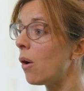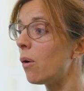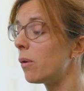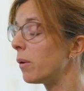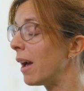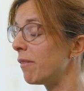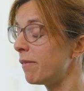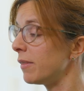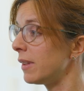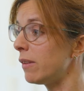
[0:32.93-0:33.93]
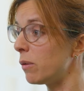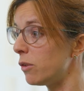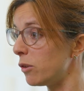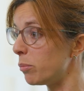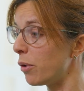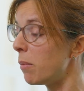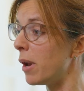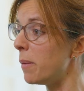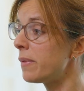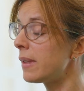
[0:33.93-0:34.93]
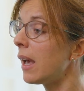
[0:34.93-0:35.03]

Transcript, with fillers: or have dissolution problems.